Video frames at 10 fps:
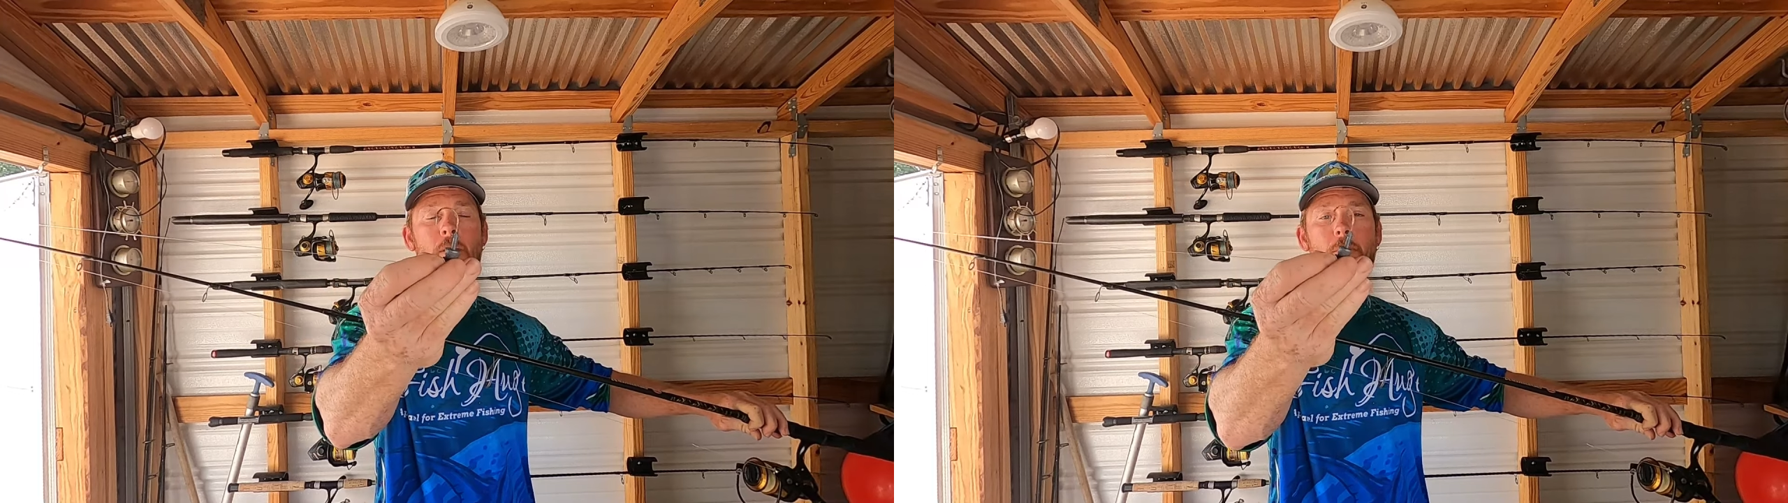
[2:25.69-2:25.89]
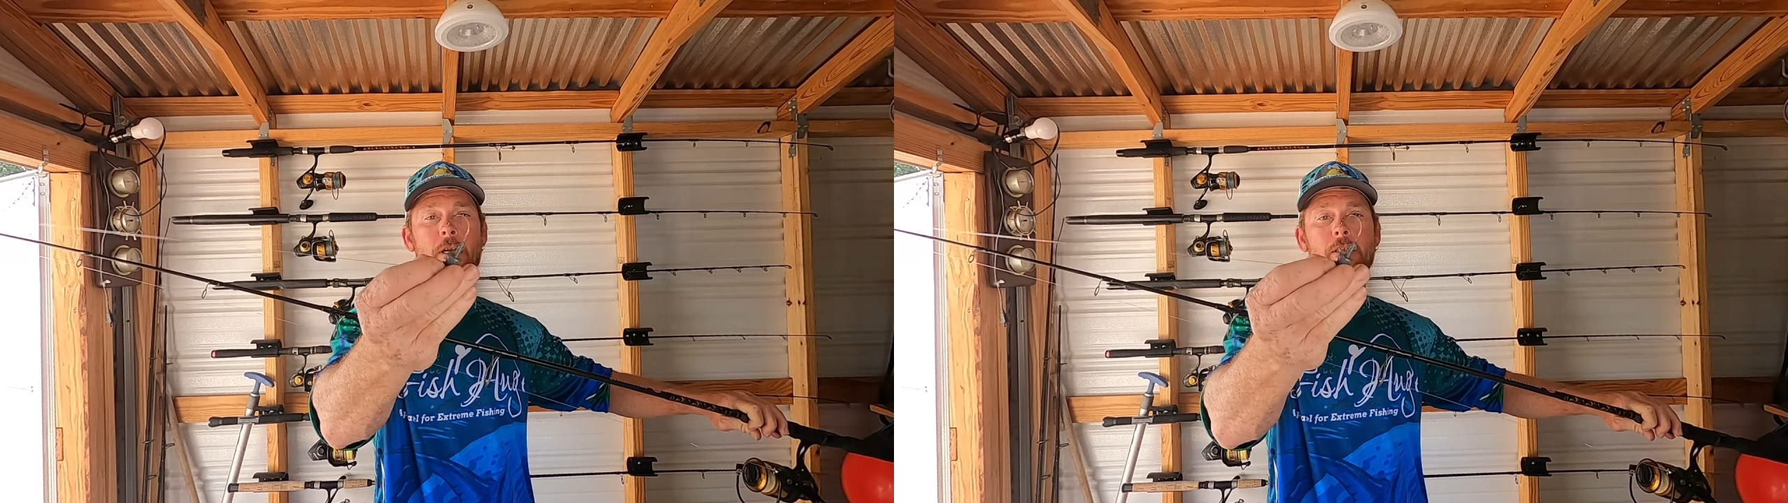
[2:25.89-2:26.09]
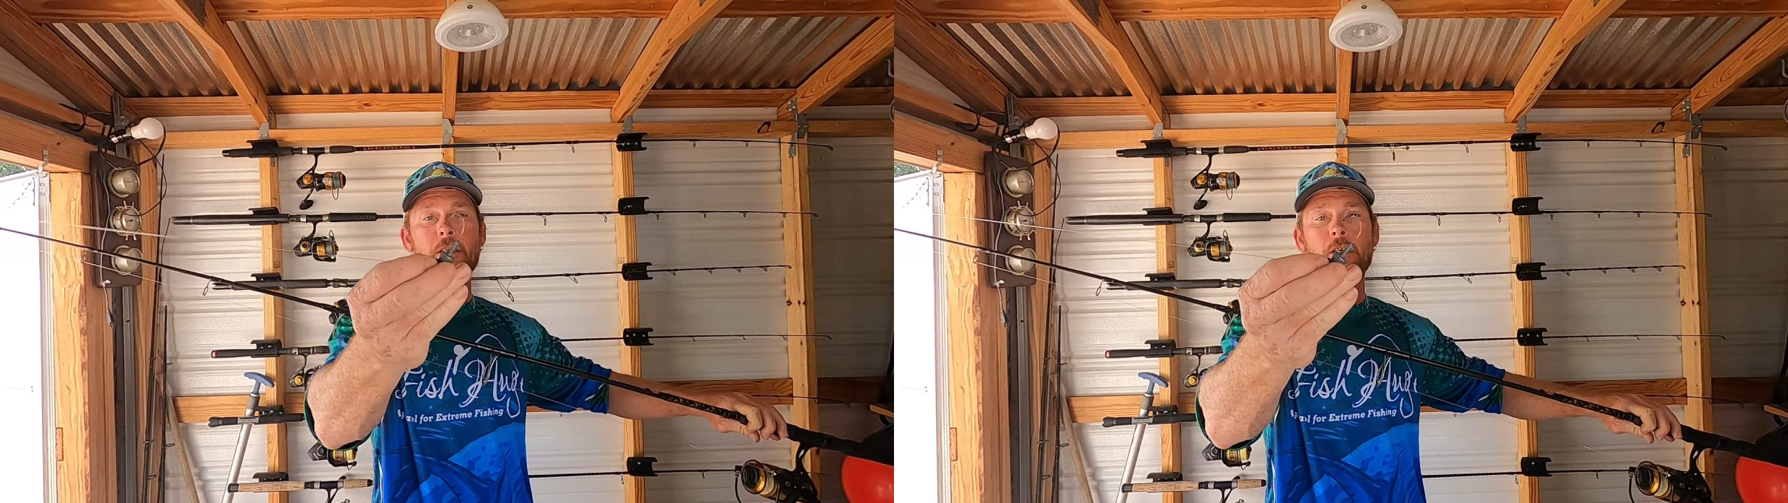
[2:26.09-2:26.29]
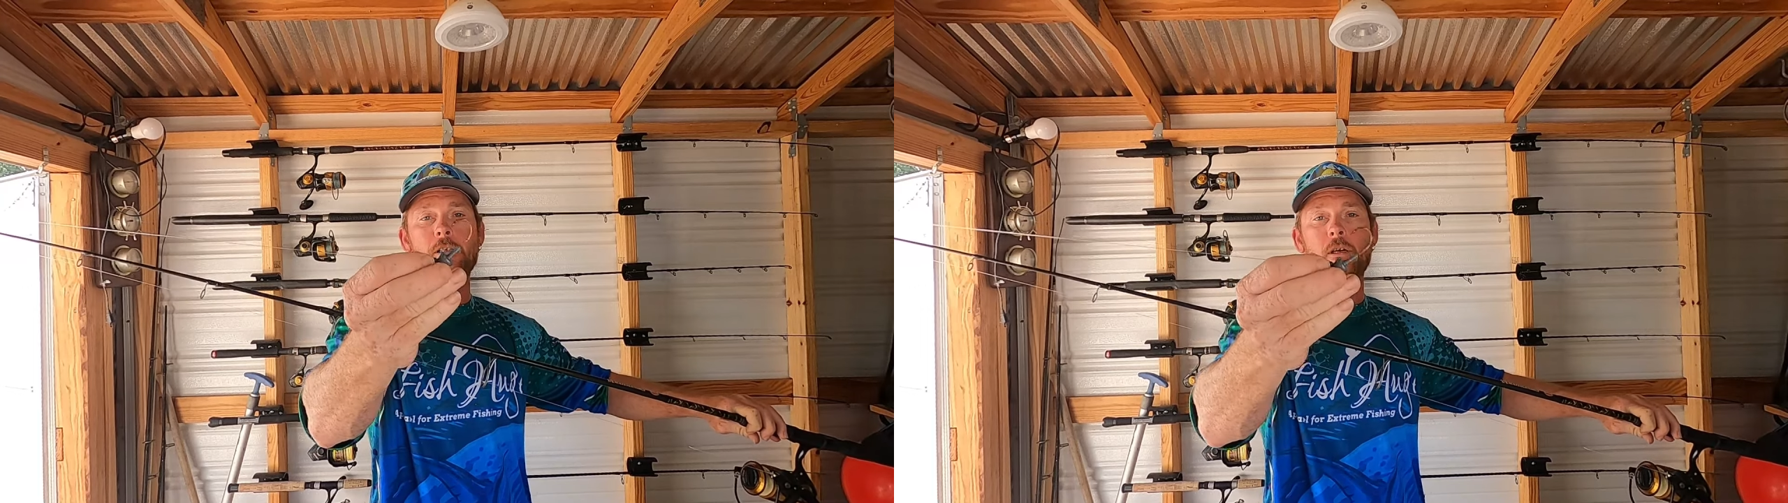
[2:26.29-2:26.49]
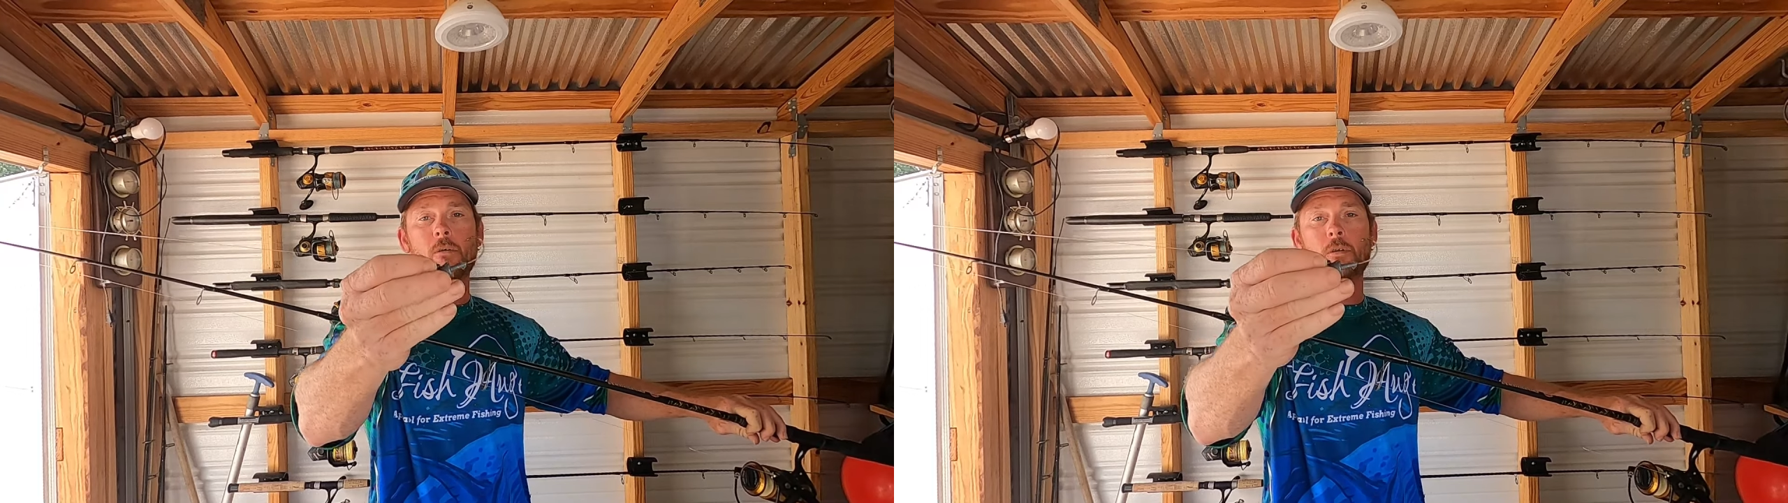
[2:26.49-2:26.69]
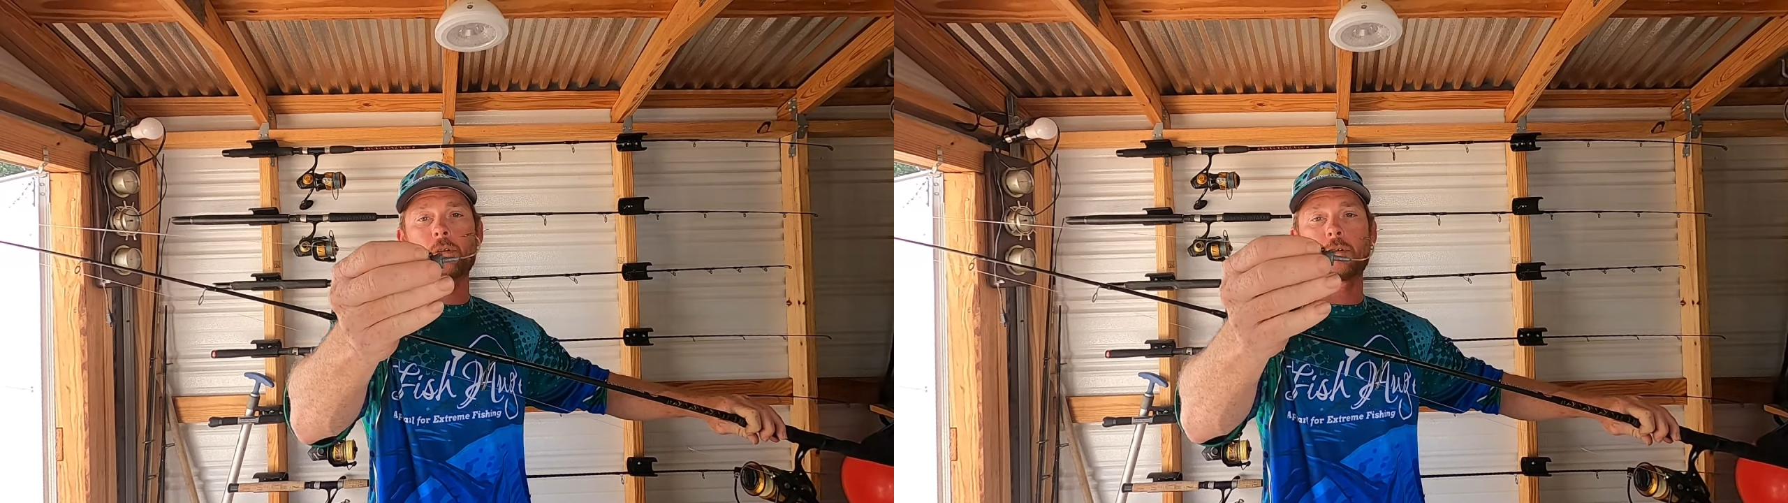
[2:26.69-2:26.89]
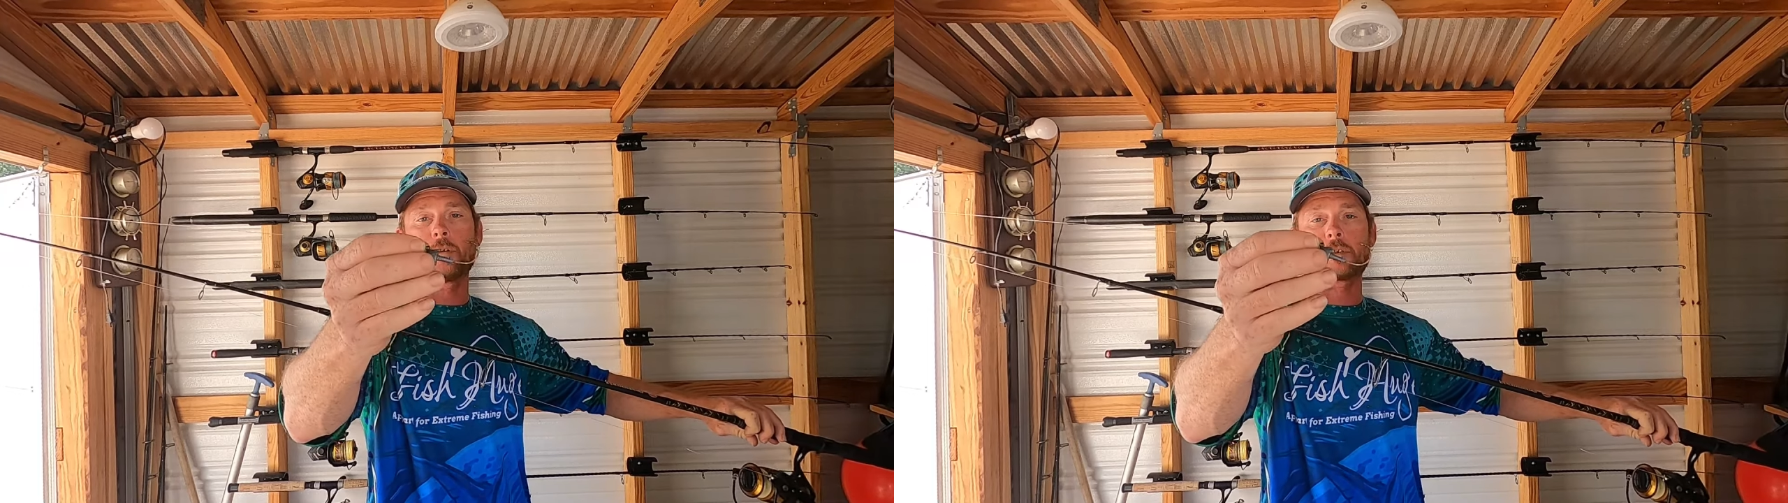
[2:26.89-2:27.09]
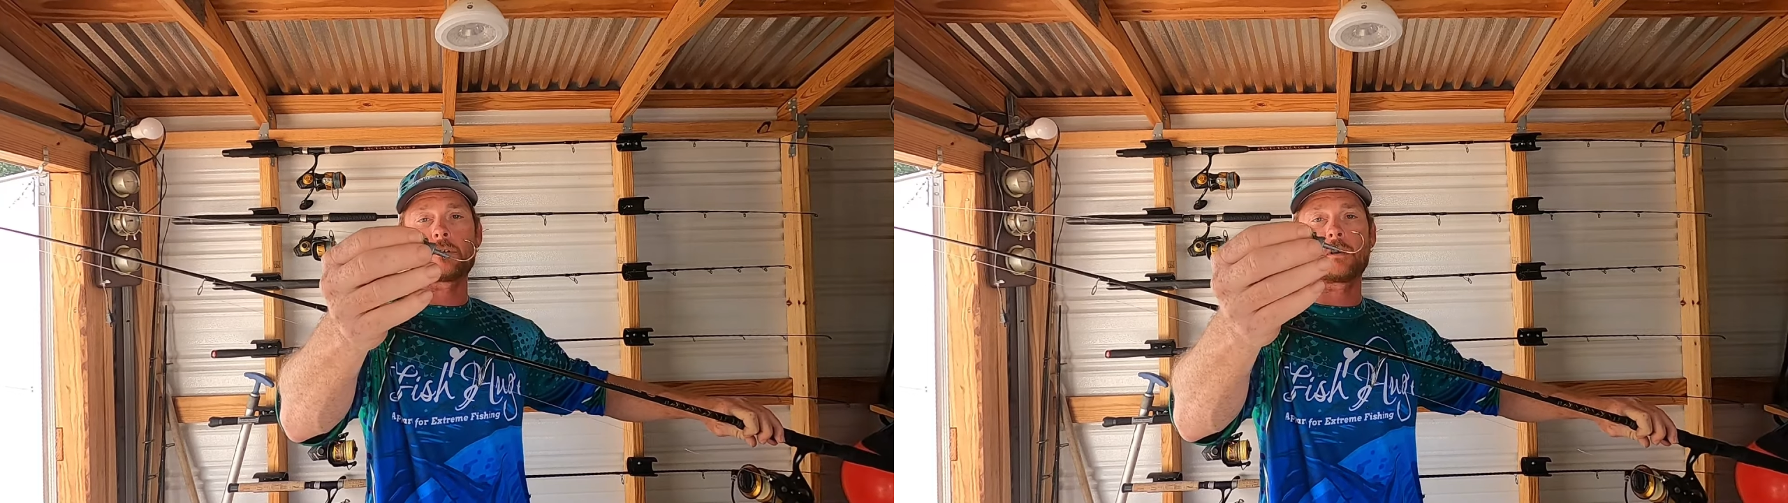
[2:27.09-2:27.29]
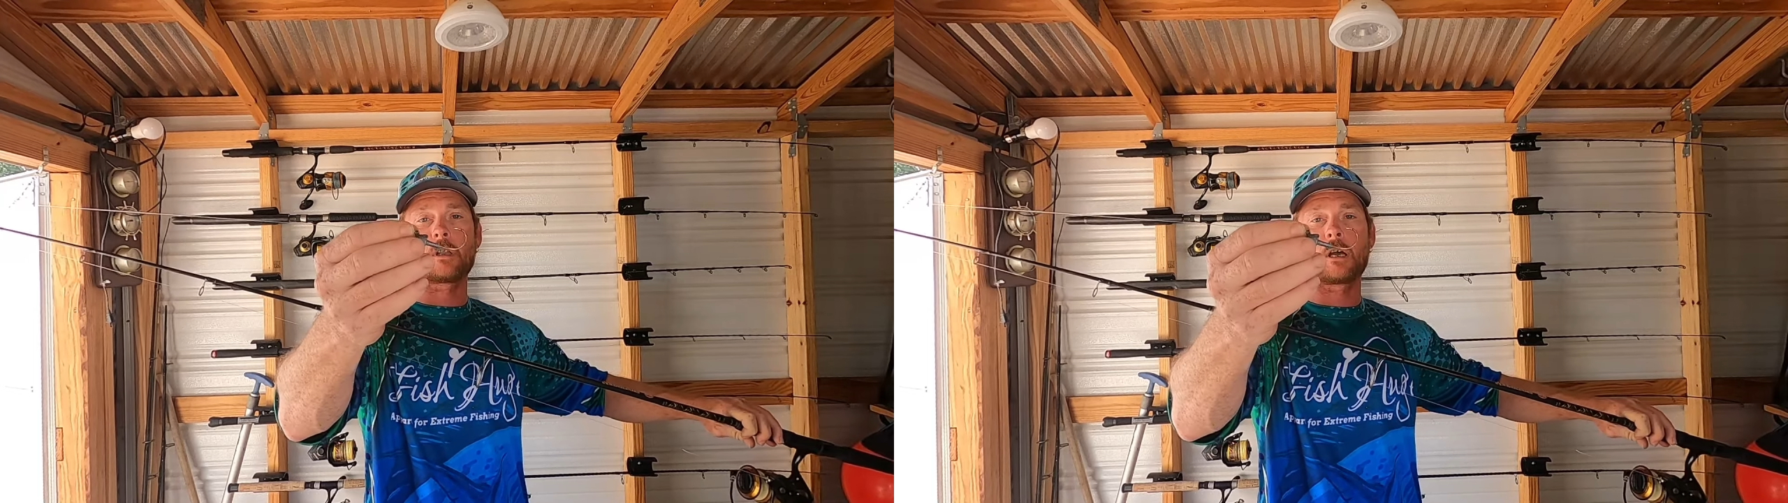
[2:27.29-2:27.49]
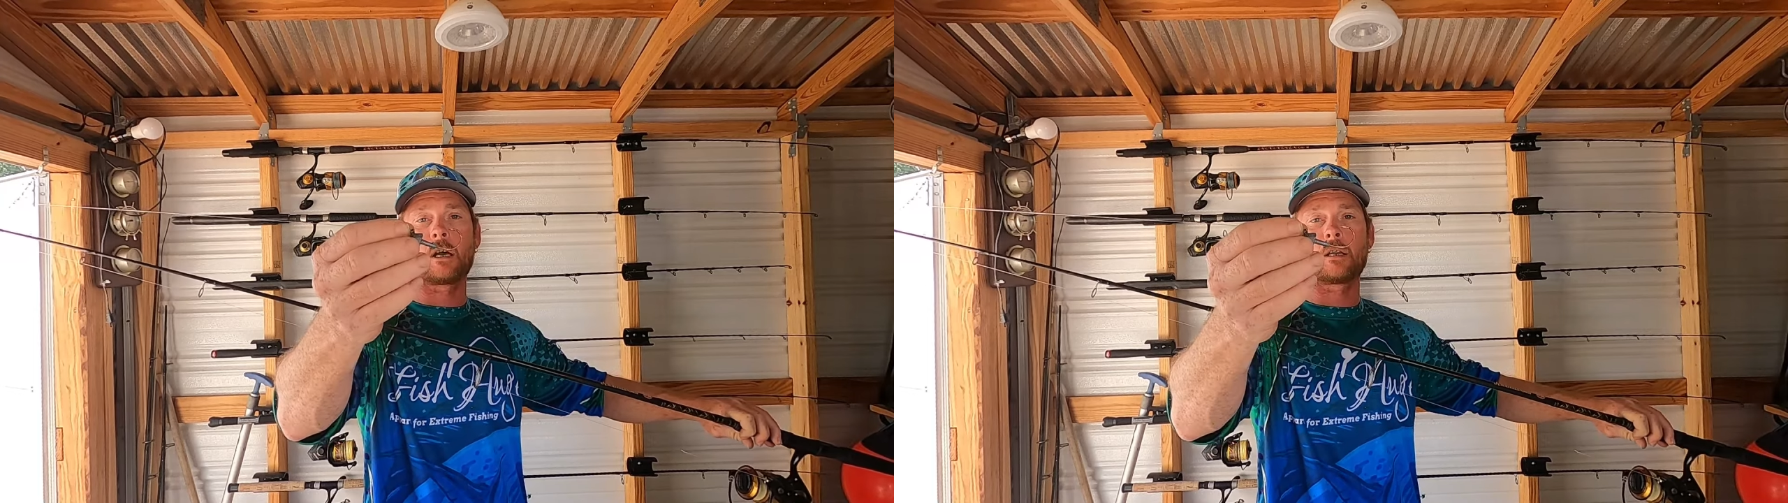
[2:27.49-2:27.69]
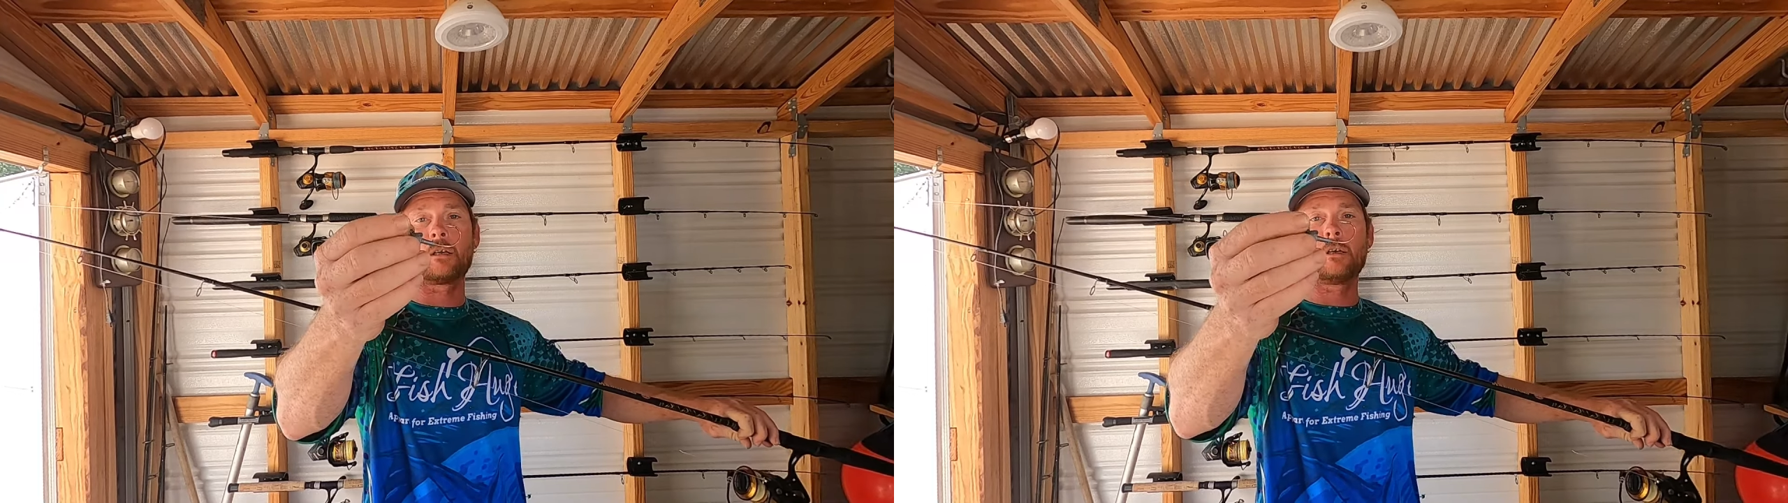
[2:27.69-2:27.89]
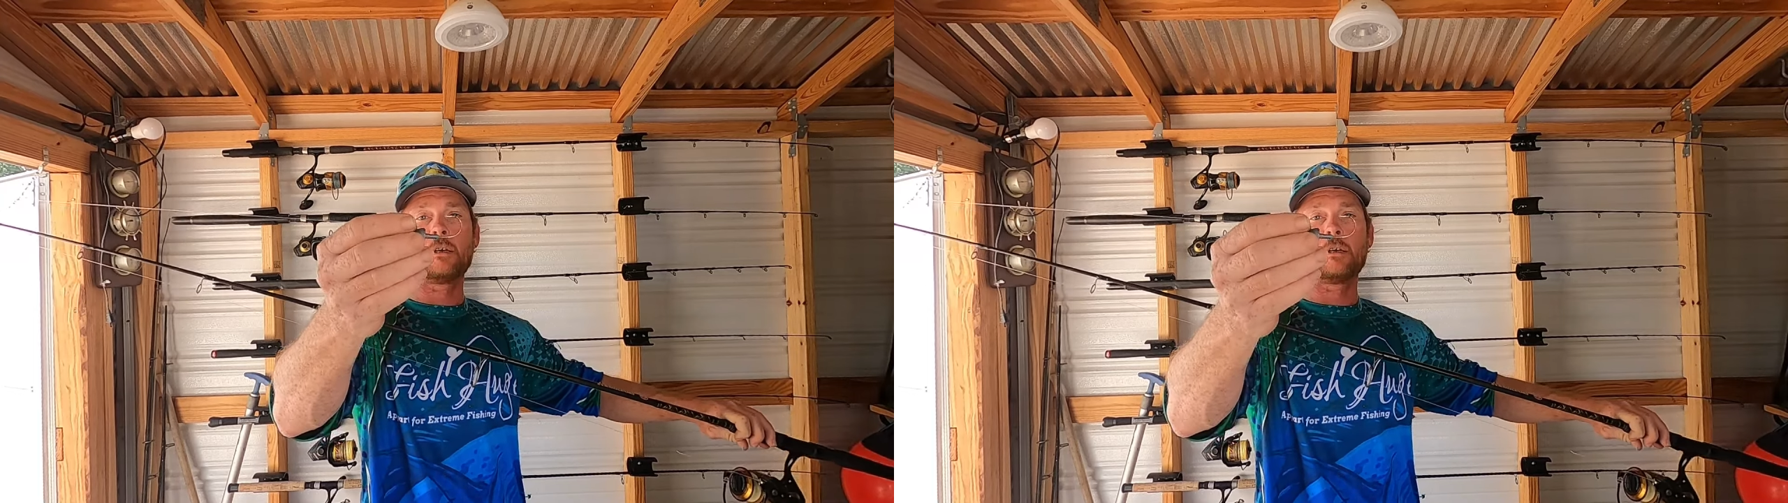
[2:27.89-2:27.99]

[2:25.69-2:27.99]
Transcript: I make these. I order the hooks online.